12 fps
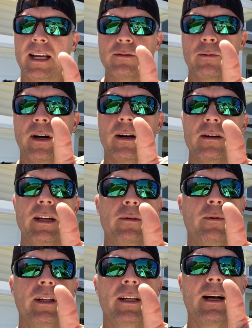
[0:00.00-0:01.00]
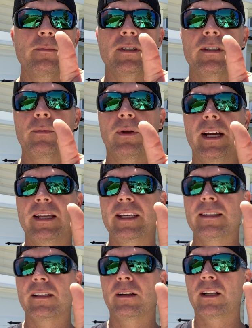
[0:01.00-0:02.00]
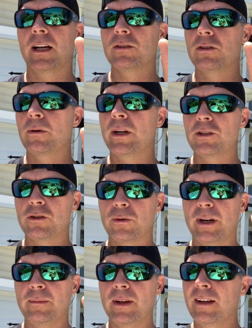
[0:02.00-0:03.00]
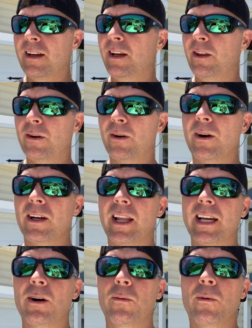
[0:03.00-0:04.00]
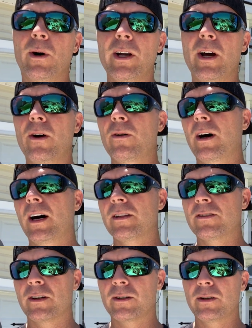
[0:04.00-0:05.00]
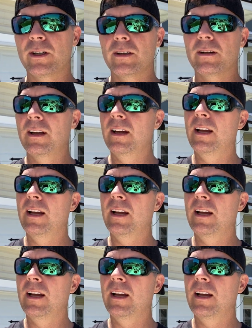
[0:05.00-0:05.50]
That's where it really comes into play. These little 2-inch shrimp, throw on like a 1-0 circle hook,